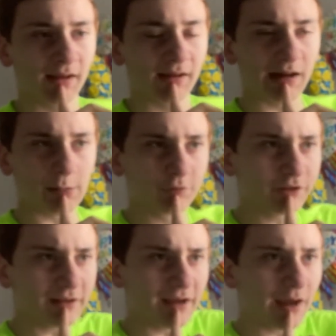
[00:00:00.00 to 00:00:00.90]
I was going
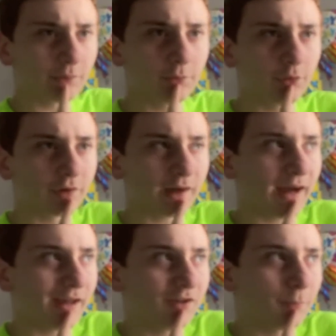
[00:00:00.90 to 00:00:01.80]
to have him use
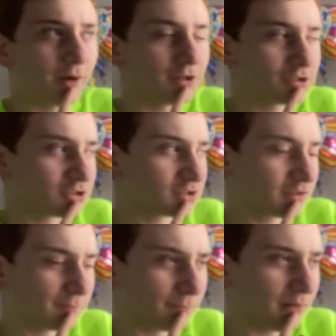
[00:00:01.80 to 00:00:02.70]
Ice Punch to
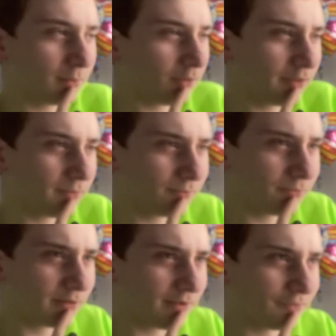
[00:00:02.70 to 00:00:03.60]
pummel them,
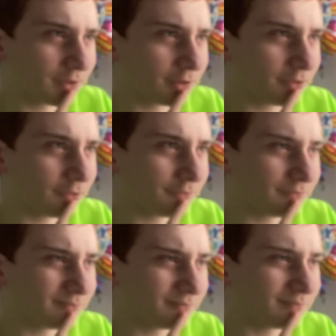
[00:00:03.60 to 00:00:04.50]
but I figured
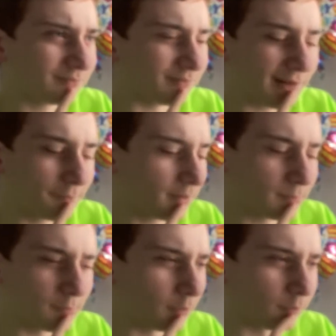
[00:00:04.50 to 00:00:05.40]
that
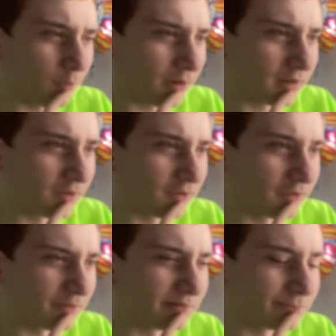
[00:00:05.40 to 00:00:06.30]
probably wouldn't work, because
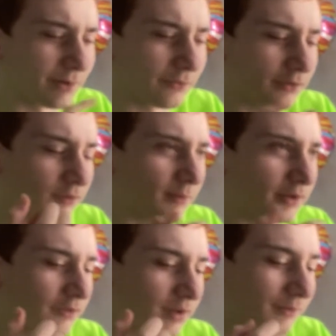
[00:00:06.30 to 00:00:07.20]
both of them are about
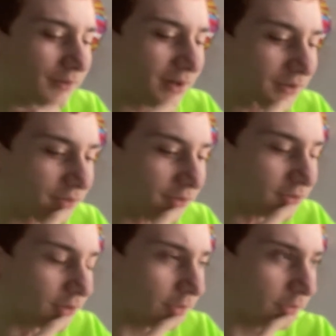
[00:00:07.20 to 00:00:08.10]
the same size as each
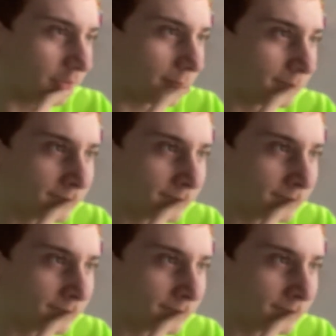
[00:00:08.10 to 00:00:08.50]
other, so...